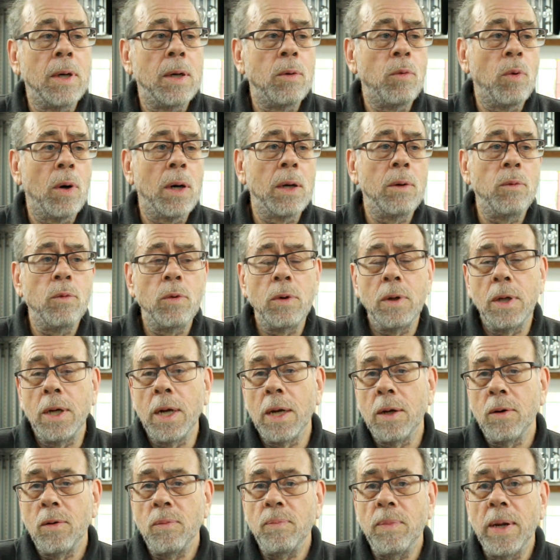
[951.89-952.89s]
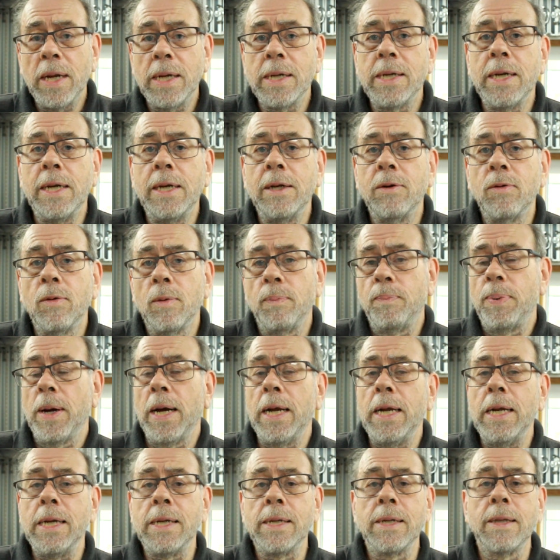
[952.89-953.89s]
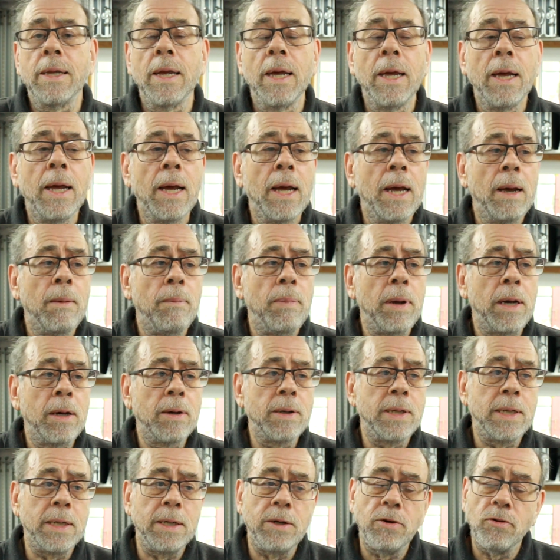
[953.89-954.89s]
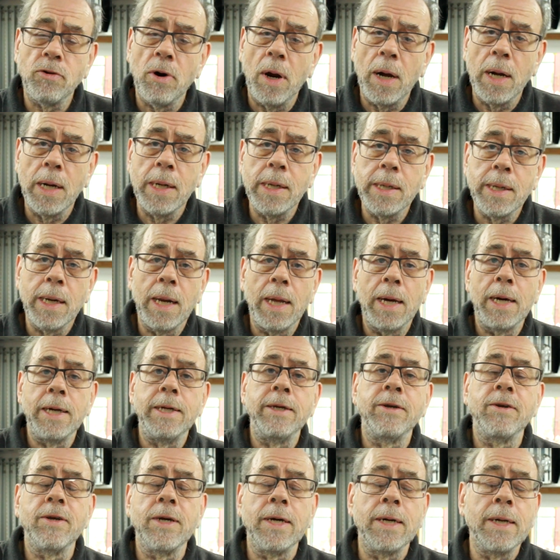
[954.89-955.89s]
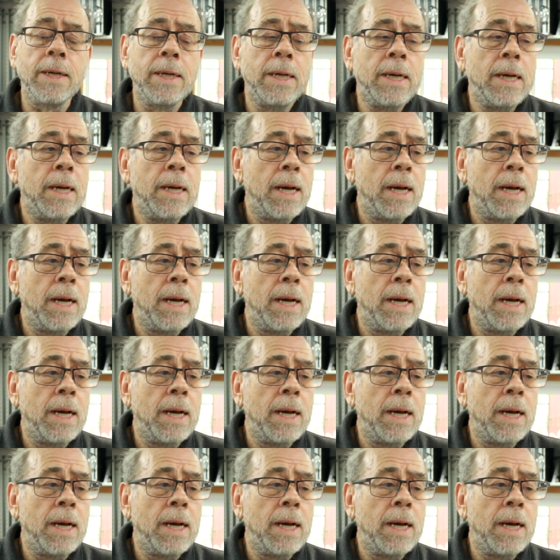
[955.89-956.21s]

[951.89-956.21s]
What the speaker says: a whitewood glue, and mix it into a paste because it dries lighter.